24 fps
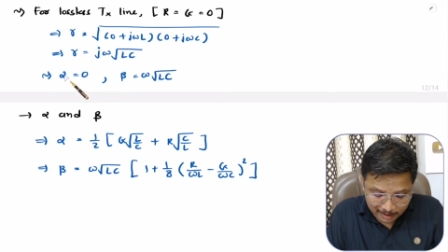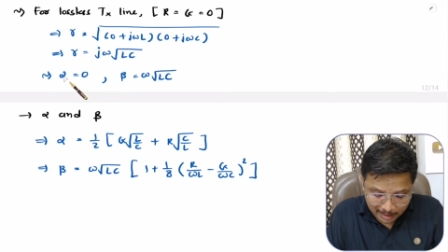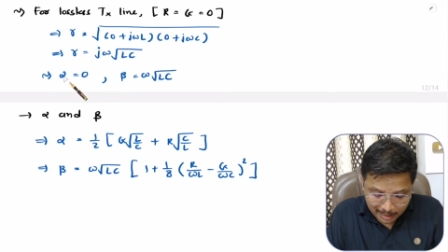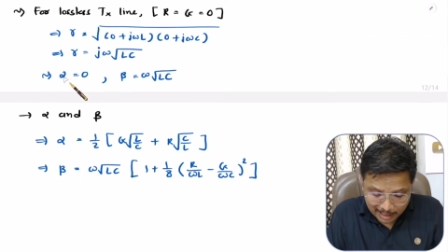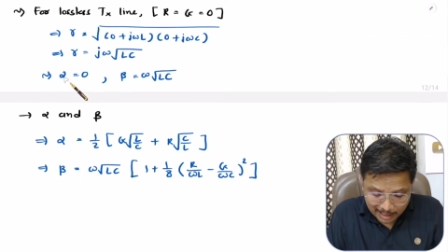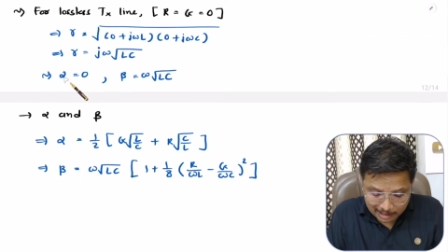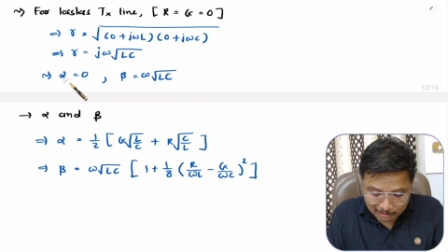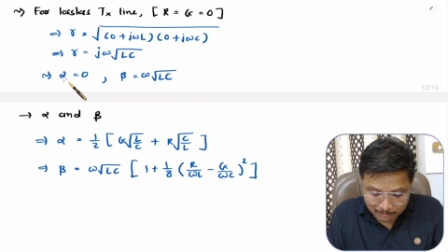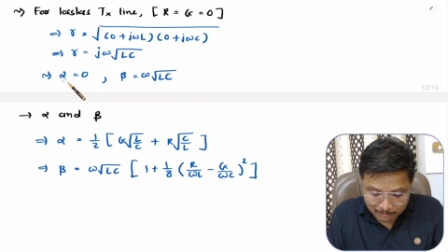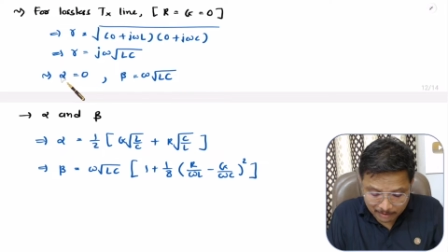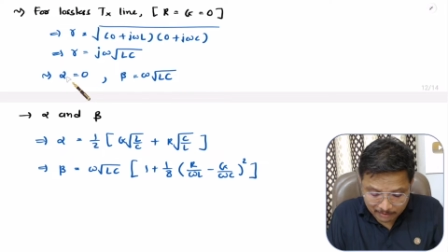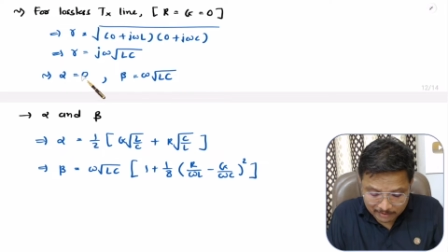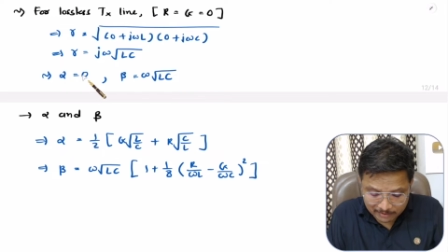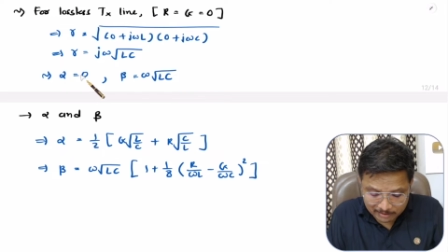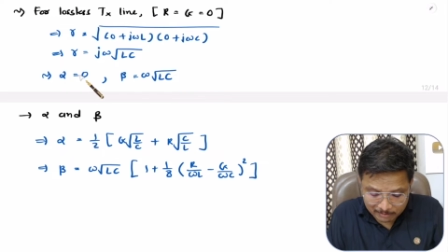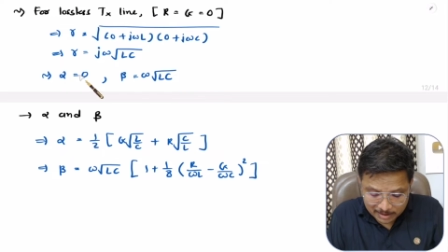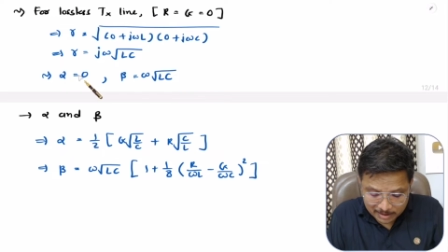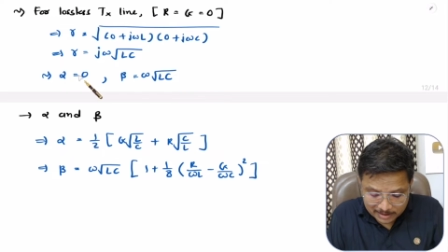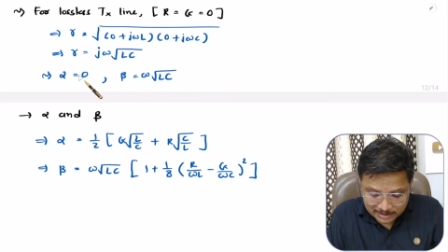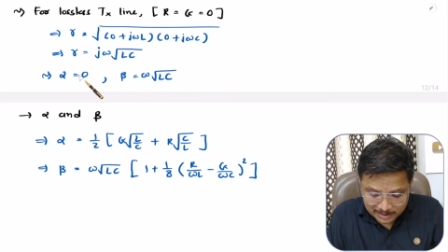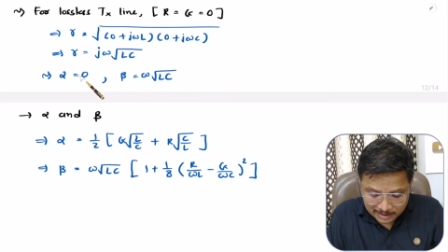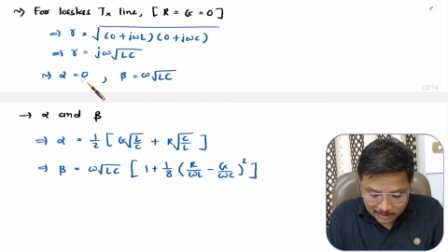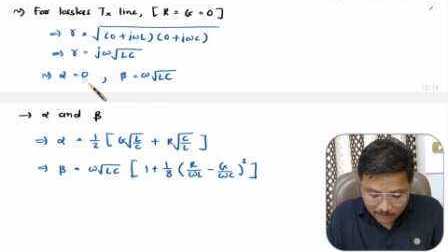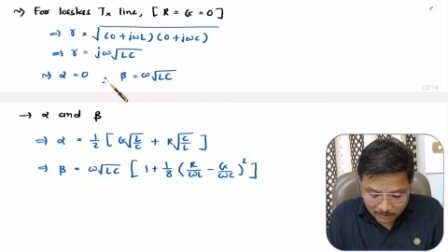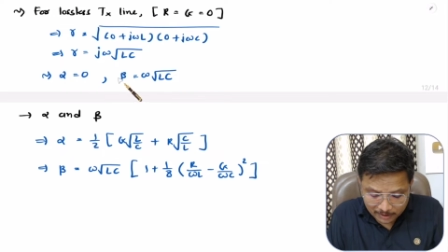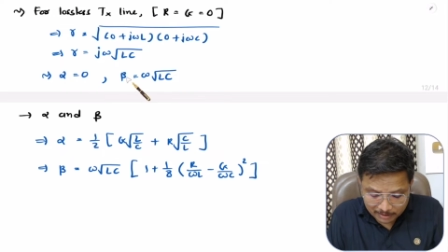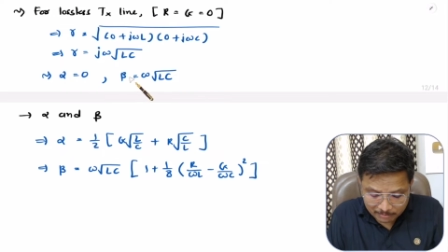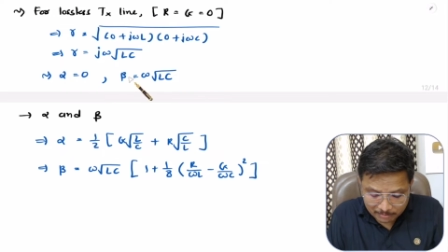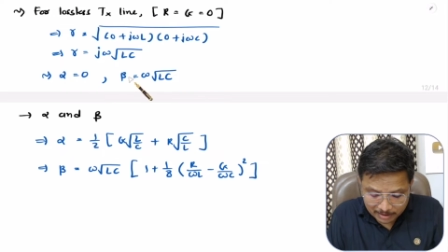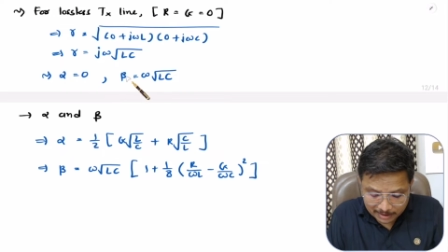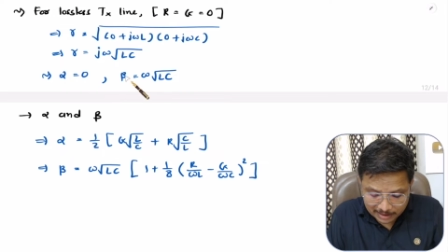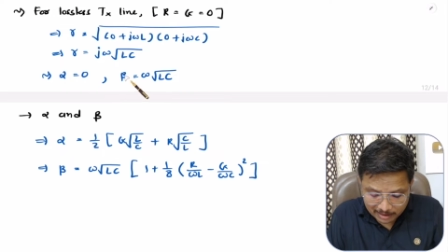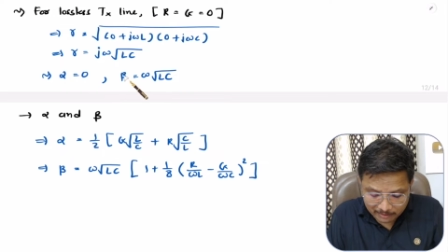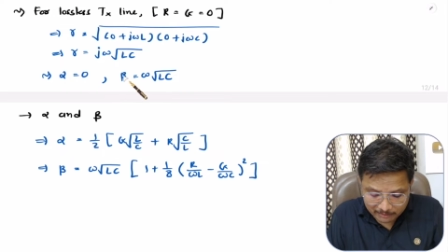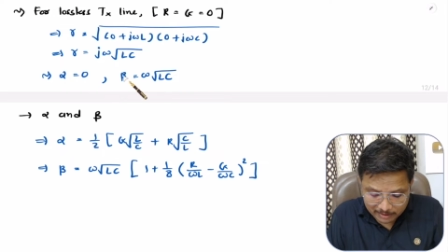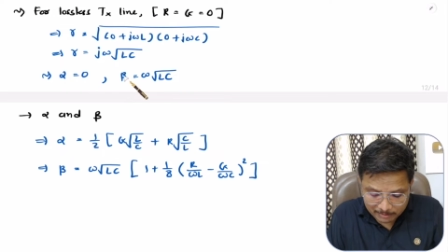alpha will be 0 and
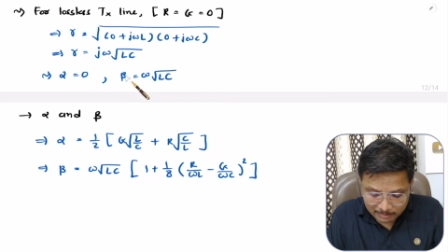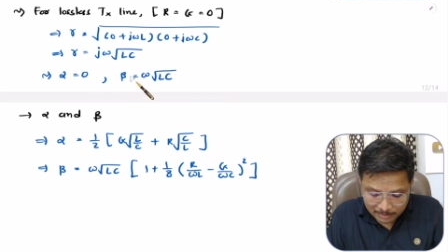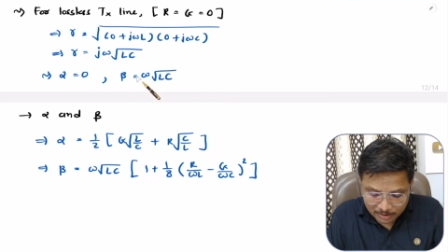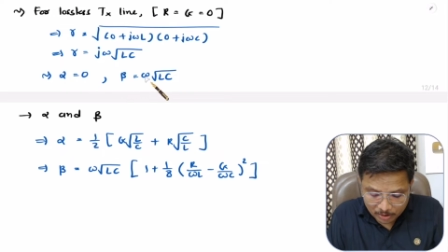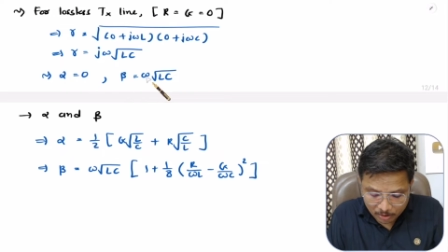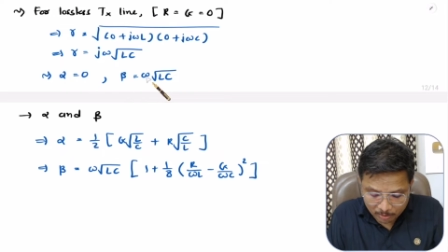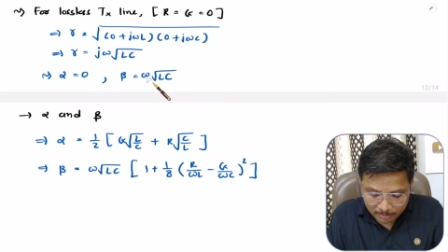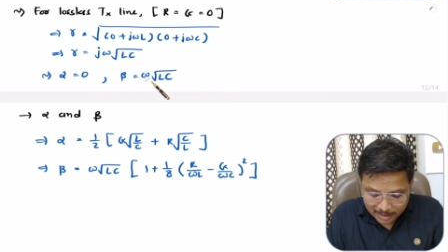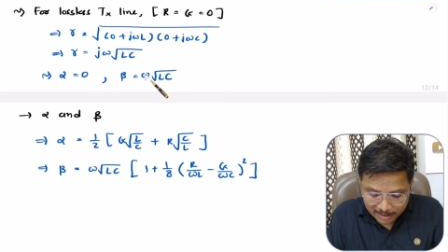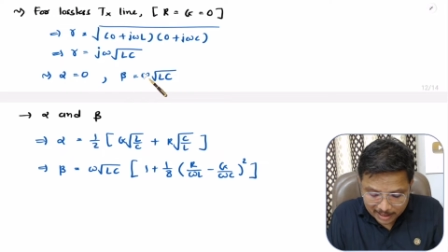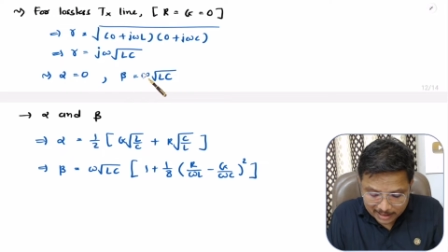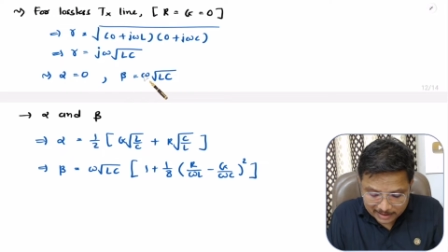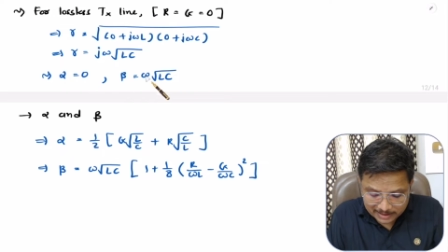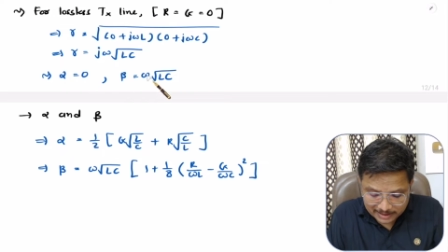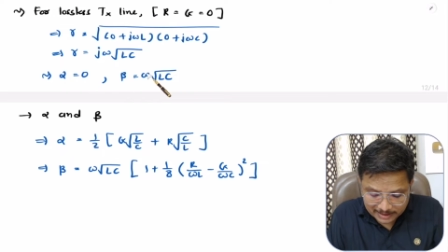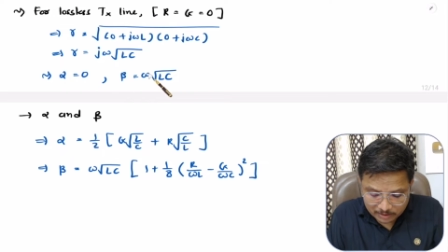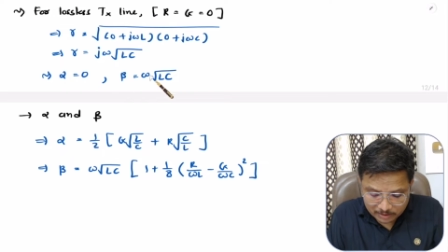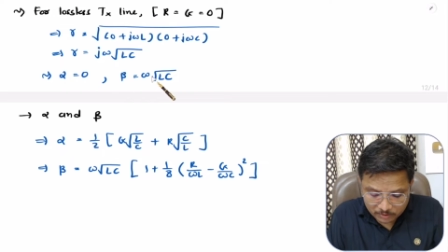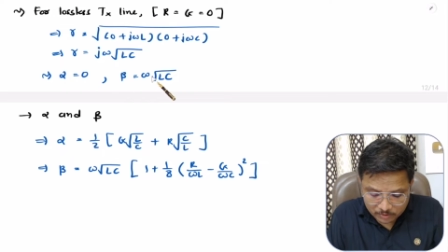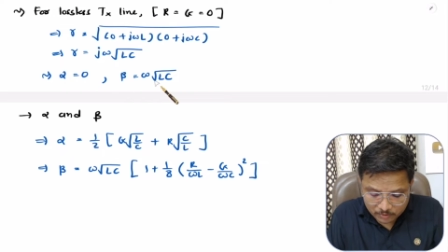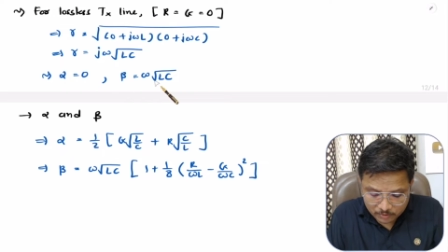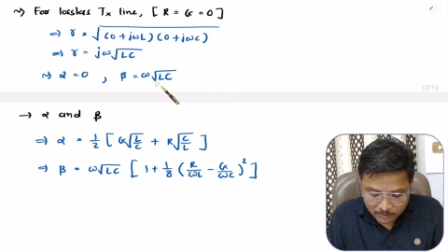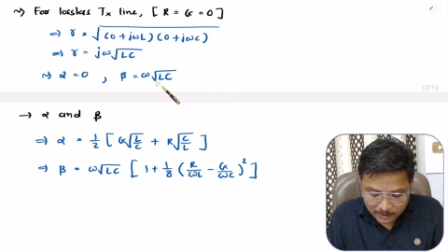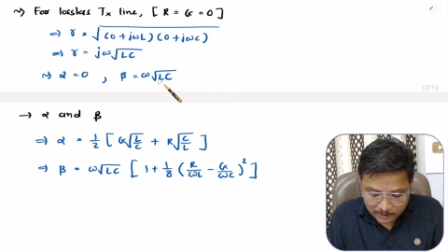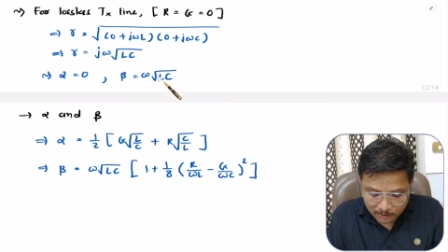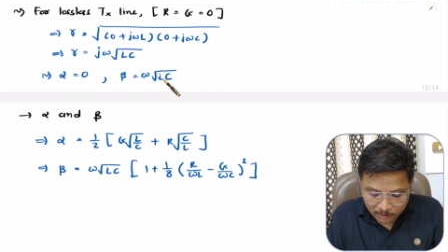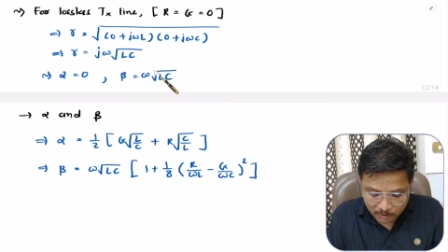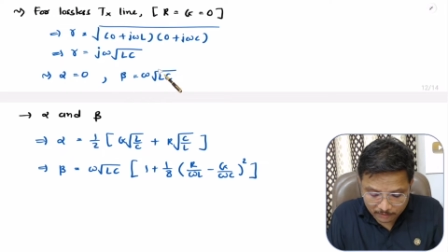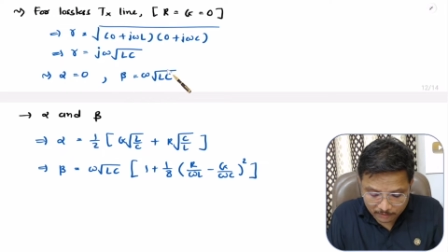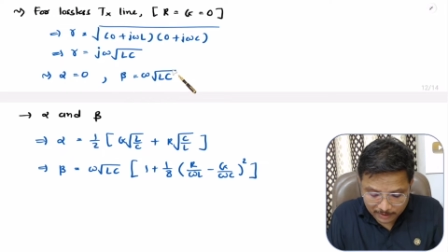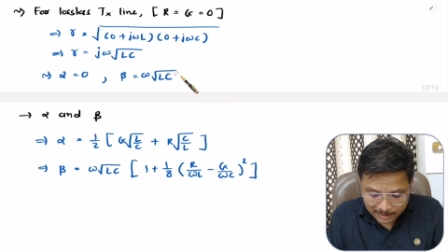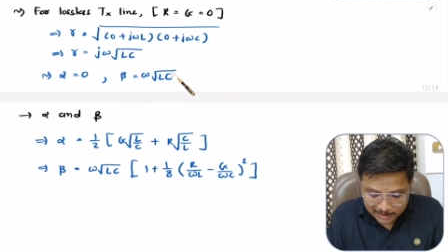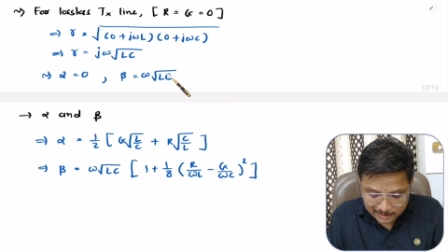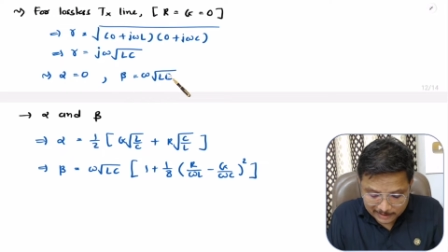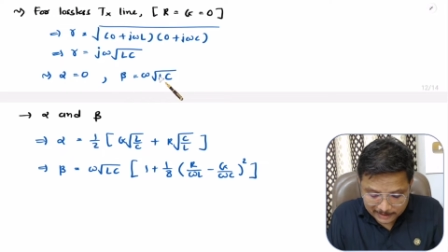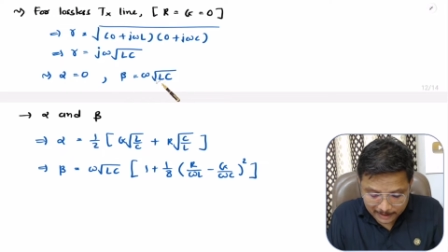beta will be omega c into square root of
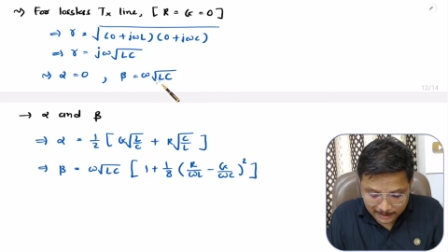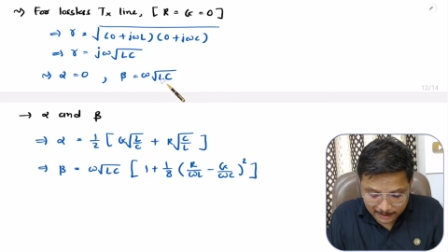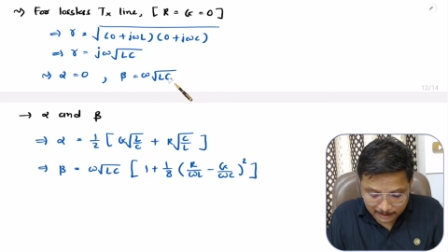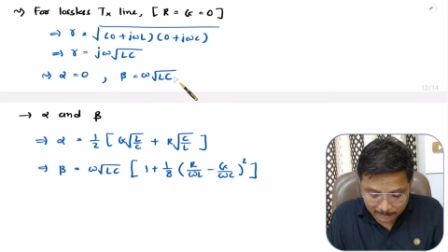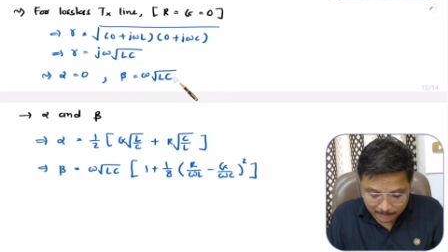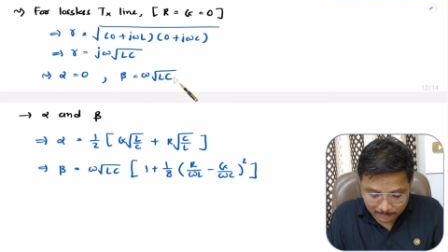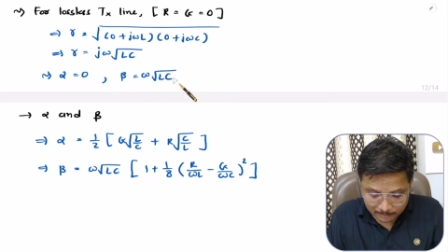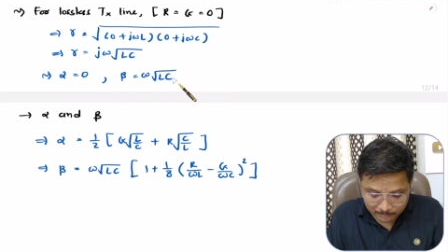LC.